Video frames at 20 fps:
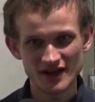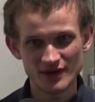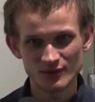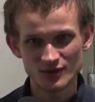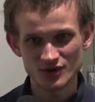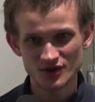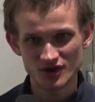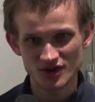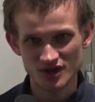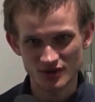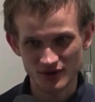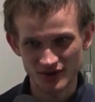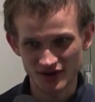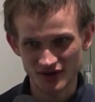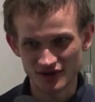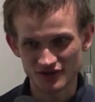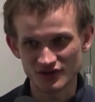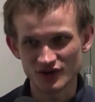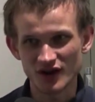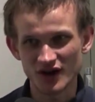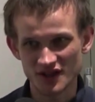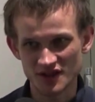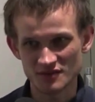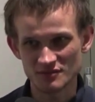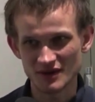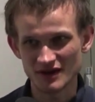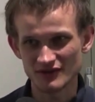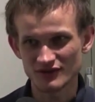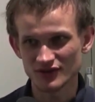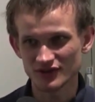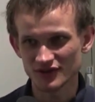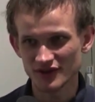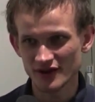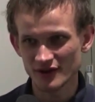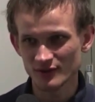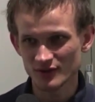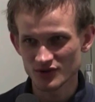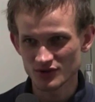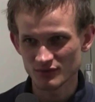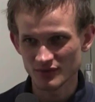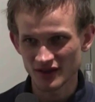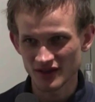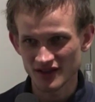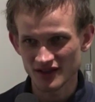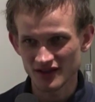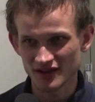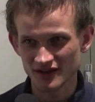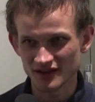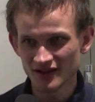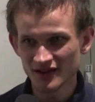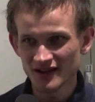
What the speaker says: which is you kind of gossip everything, which means that